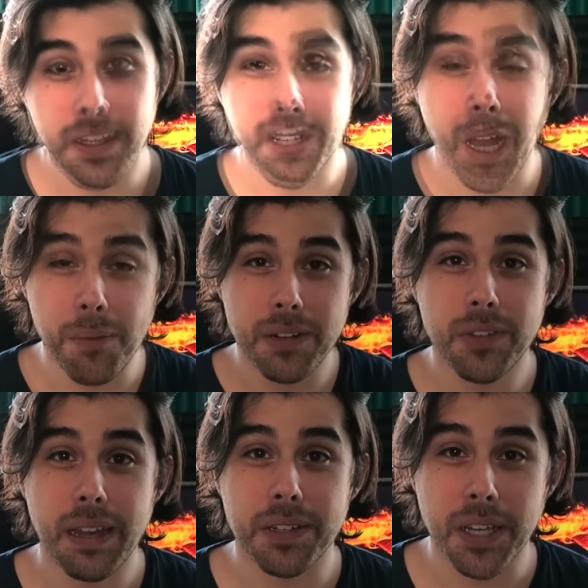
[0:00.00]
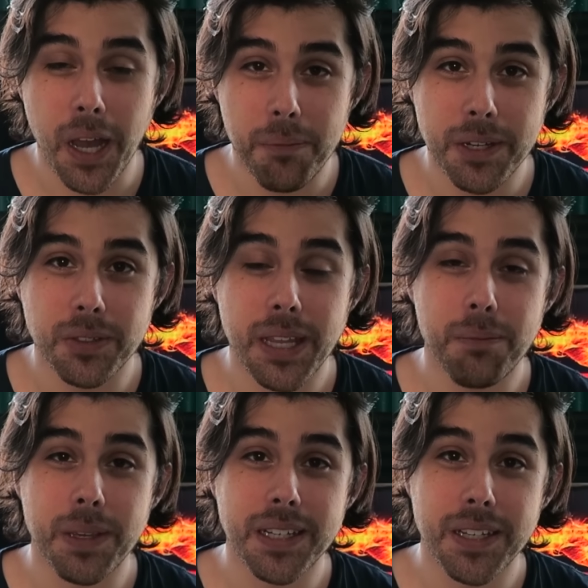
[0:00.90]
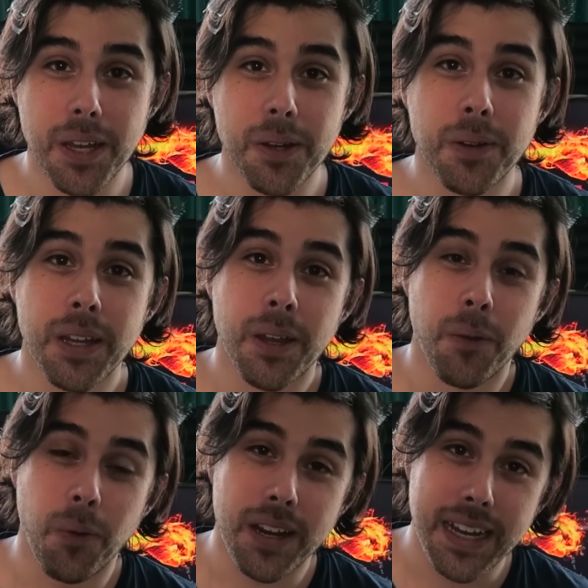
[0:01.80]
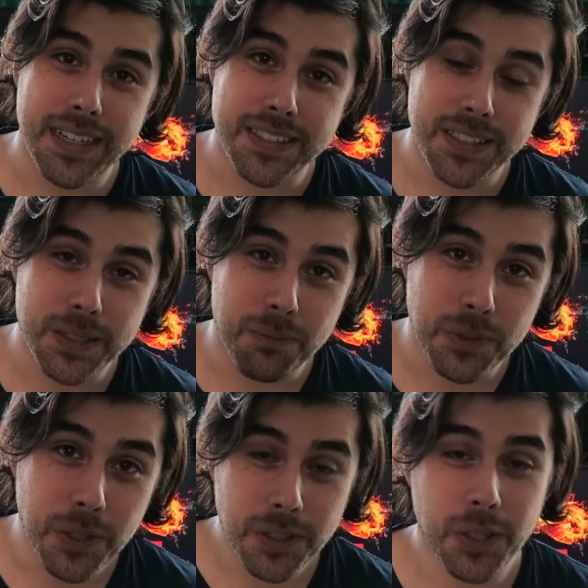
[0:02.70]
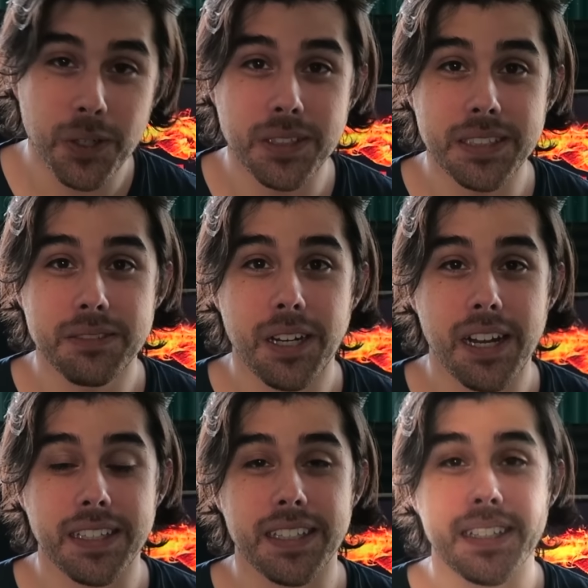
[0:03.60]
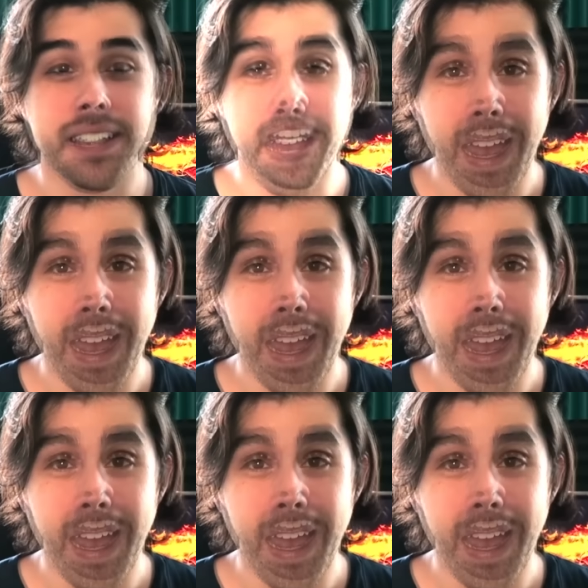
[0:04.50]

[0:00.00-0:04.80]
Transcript: Comment if you have a comment or let me know what kind of system you're currently rocking.